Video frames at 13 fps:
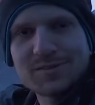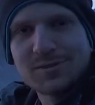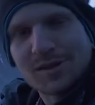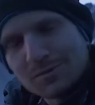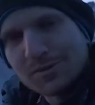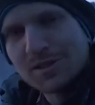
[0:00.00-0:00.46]
So
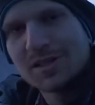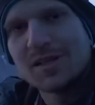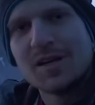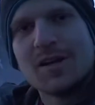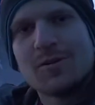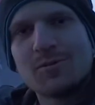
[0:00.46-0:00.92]
I really
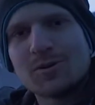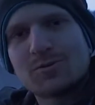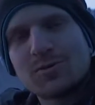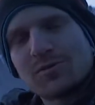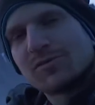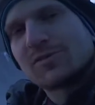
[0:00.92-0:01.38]
want
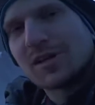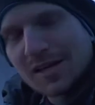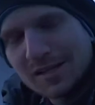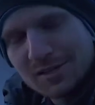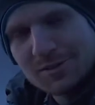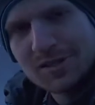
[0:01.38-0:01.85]
to have a
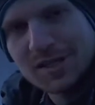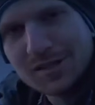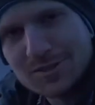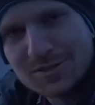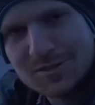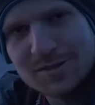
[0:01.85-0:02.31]
tiny
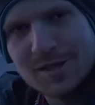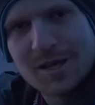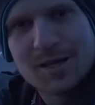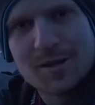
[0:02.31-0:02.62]
collection,